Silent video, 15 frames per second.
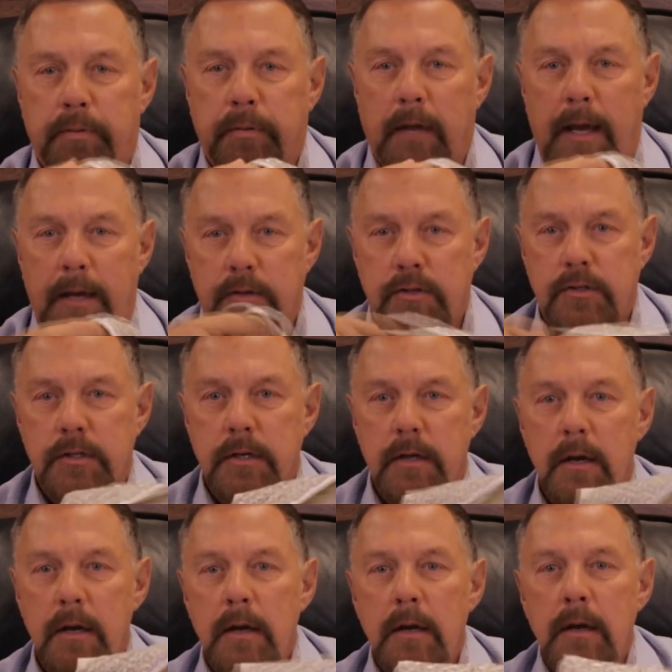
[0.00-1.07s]
place.
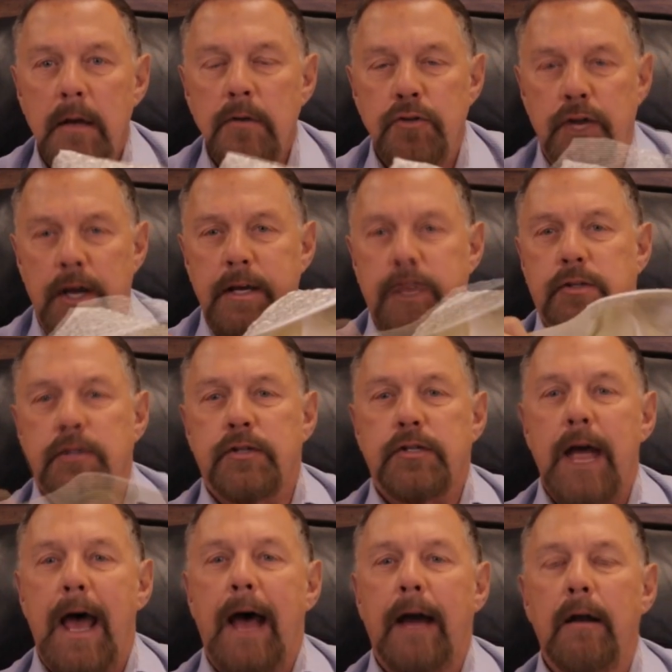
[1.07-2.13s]
Jesus
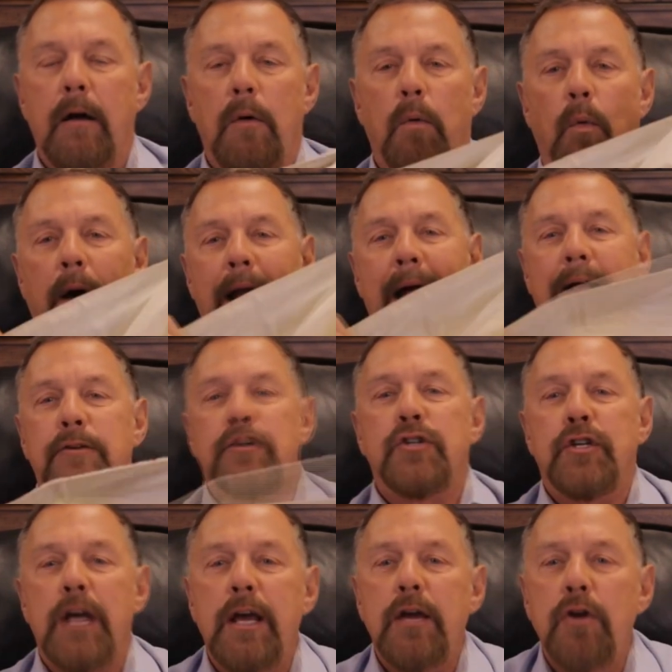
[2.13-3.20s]
said, When I
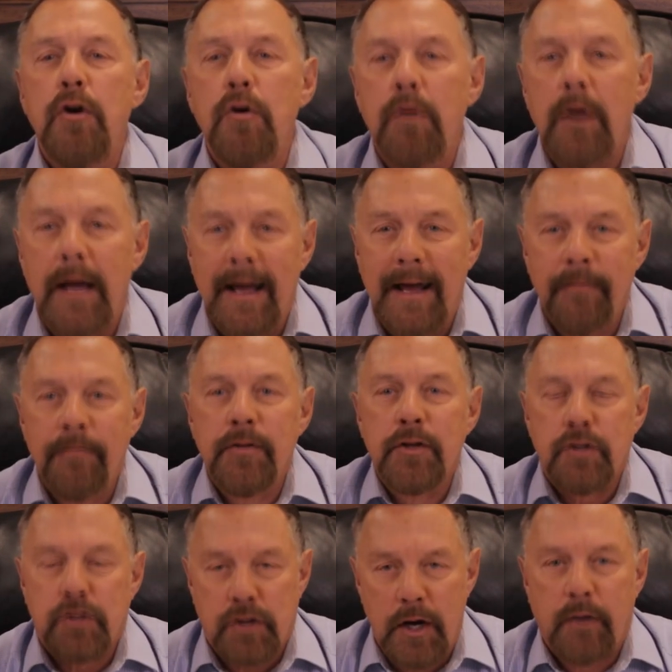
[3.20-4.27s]
see you in the
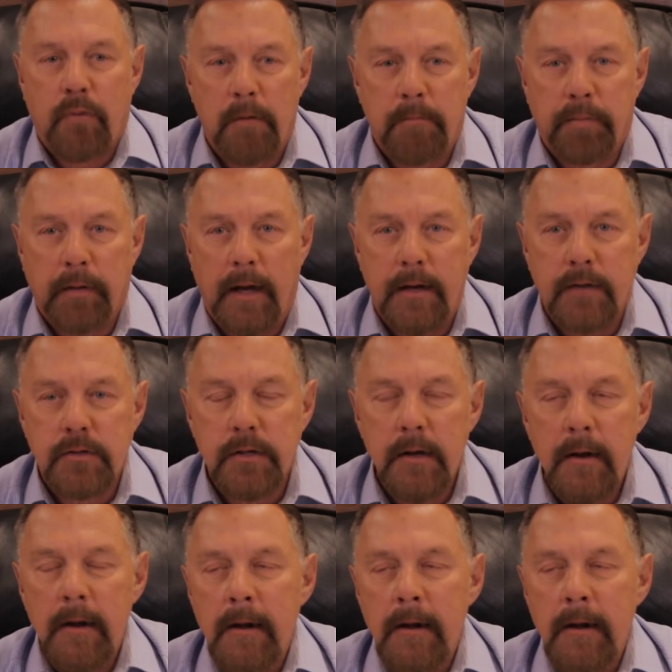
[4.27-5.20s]
secret place,